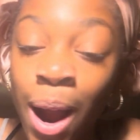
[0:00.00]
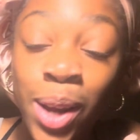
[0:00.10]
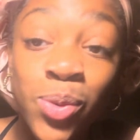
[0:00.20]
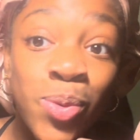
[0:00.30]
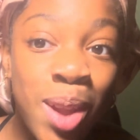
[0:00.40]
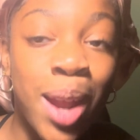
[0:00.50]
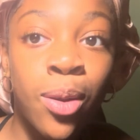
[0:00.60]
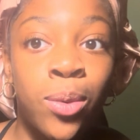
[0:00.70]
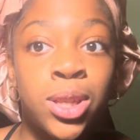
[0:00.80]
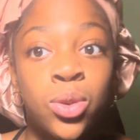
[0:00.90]
I do not know
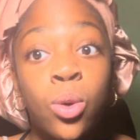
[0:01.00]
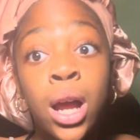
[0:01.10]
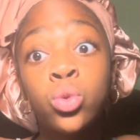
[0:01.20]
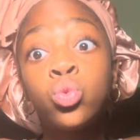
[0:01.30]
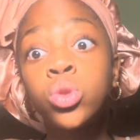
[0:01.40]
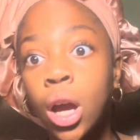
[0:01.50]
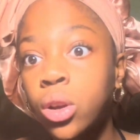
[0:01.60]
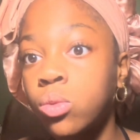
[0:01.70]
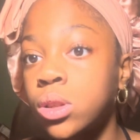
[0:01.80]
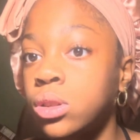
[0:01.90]
what to do. I do not know
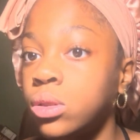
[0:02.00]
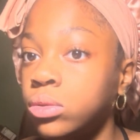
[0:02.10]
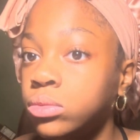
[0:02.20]
what to do.